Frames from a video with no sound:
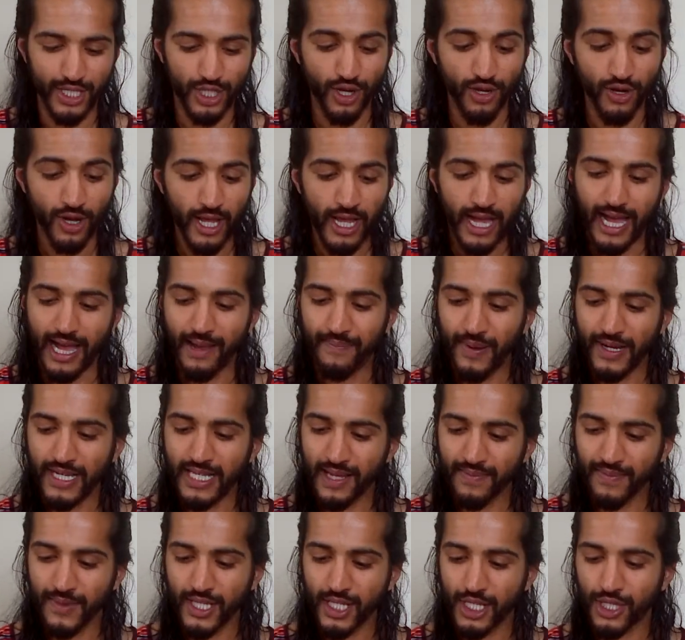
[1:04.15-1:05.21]
So I picked
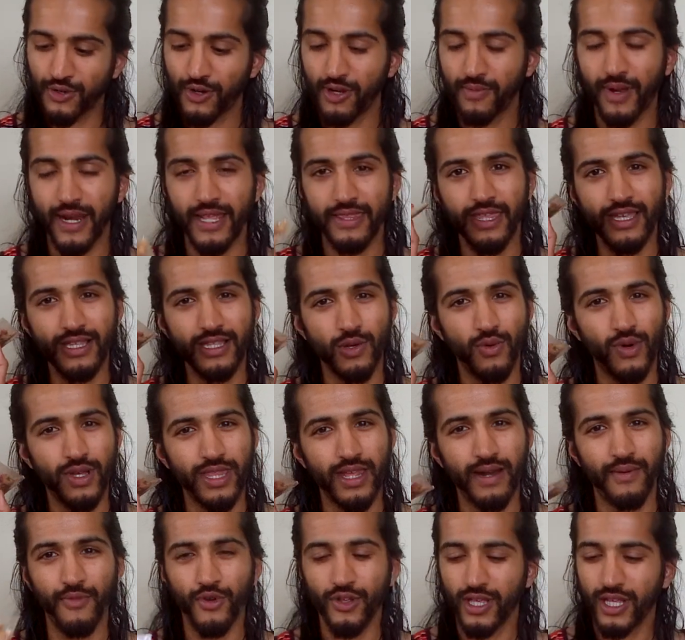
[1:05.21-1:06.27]
up these three, but I think the one
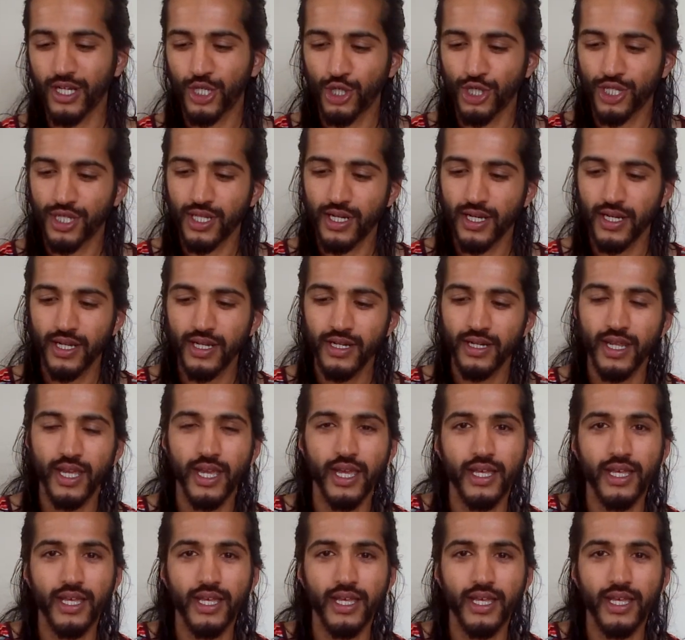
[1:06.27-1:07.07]
that I'm really interested in